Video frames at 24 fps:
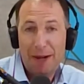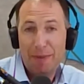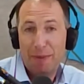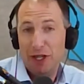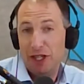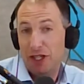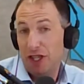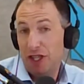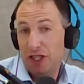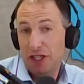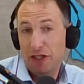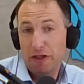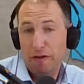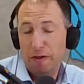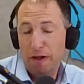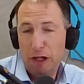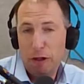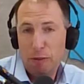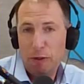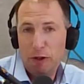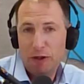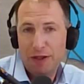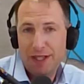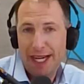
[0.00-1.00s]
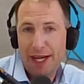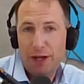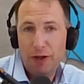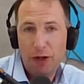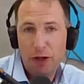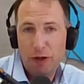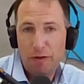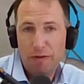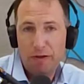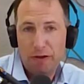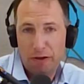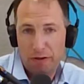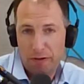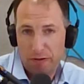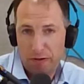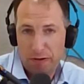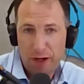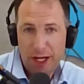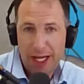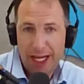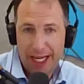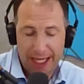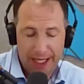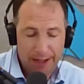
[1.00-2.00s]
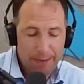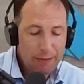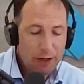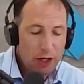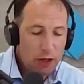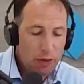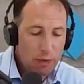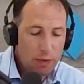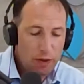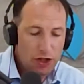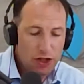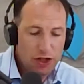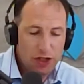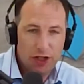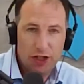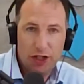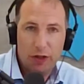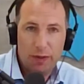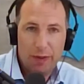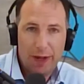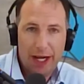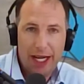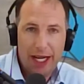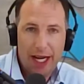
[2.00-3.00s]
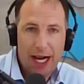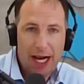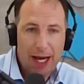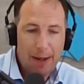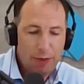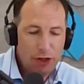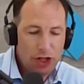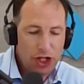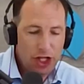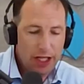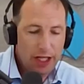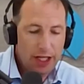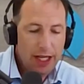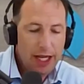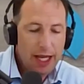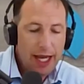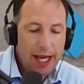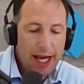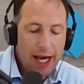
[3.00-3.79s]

but it's also available download for free, which is a great option.